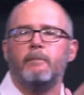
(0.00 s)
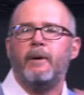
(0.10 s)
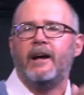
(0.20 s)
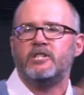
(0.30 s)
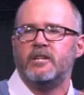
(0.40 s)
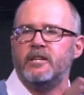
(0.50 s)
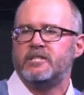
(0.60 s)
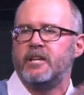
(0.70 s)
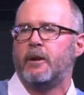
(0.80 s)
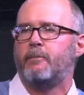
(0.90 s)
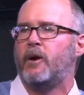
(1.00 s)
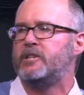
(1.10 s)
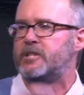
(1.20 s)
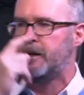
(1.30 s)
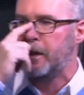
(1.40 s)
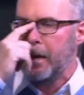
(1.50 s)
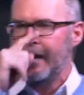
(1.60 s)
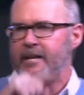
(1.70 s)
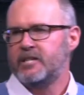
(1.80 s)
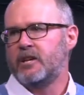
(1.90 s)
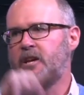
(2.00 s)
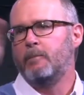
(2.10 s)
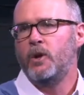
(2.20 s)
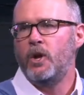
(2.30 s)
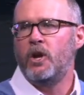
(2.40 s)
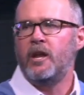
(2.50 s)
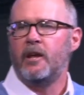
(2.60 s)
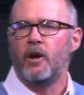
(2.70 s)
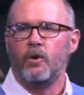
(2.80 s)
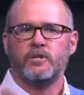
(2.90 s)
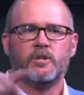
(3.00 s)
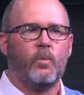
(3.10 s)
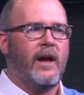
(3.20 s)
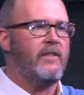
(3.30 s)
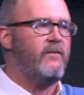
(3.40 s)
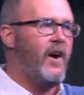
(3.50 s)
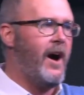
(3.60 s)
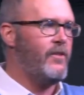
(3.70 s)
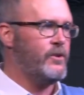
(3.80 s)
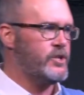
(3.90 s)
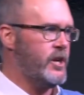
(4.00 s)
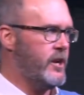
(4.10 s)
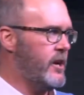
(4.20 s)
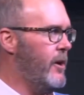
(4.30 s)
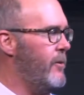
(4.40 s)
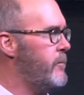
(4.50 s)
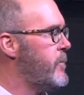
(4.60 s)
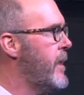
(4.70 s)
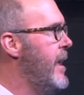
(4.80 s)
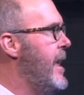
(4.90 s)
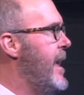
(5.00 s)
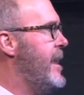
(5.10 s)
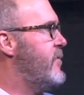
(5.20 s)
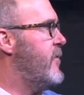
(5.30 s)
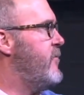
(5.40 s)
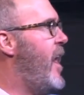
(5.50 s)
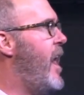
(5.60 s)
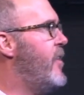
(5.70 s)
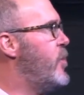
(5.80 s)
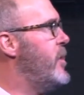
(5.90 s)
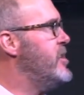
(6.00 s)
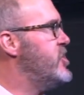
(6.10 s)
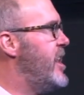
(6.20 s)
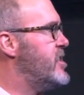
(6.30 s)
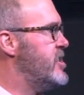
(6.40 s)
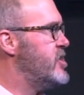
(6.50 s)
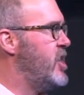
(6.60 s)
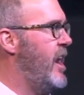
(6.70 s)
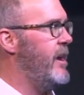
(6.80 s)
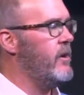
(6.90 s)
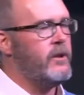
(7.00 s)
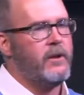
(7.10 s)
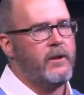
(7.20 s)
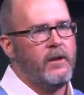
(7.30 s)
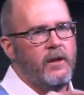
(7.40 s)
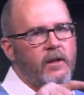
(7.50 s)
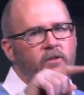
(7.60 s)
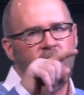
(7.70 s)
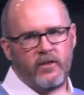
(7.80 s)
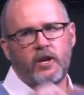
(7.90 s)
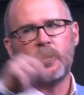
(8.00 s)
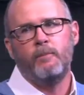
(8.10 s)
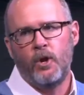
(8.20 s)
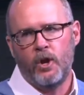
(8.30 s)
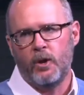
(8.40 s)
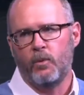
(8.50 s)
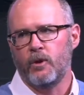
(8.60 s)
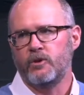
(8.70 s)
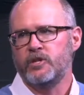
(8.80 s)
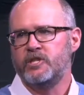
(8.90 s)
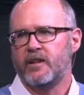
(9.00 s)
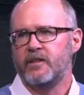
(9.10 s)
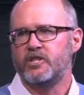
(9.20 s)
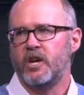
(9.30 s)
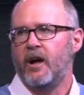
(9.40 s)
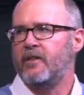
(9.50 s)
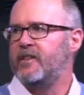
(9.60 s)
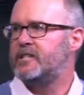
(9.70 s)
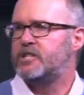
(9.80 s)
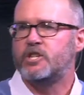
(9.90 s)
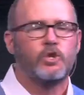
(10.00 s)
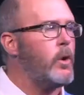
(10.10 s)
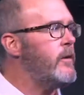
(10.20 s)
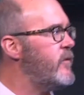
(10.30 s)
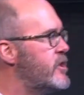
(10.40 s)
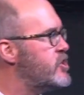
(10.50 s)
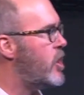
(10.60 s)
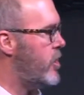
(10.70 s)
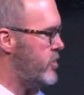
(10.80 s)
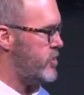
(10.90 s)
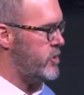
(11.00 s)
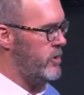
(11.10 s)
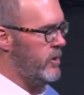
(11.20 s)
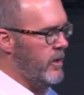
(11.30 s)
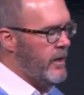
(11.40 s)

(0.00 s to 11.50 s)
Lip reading: compassion and celebration is the community goes the way the father's going to go. And if the father rejects his child, then the community will reject the child. And this is a story for the church.